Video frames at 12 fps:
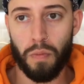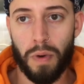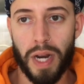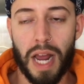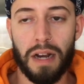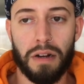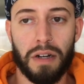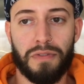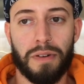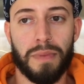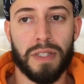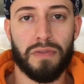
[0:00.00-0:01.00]
What I learned
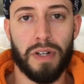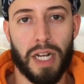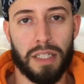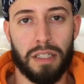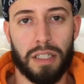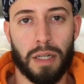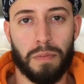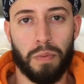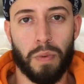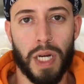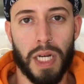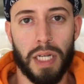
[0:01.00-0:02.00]
from this relationship
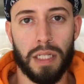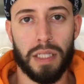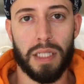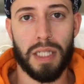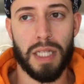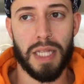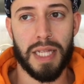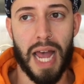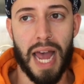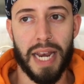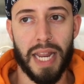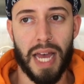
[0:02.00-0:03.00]
was
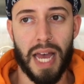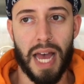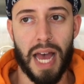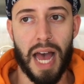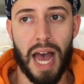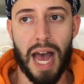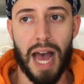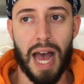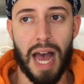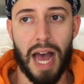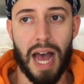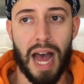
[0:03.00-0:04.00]
that
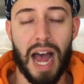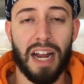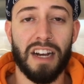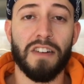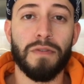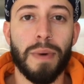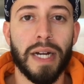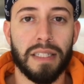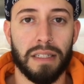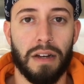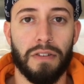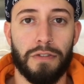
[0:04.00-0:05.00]
I love
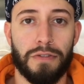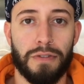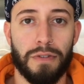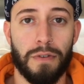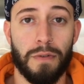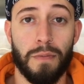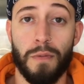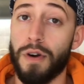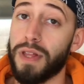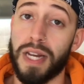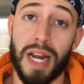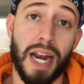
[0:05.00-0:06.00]
myself more
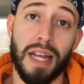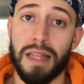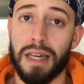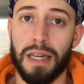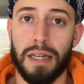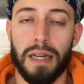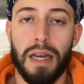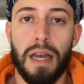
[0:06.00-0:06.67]
than anything.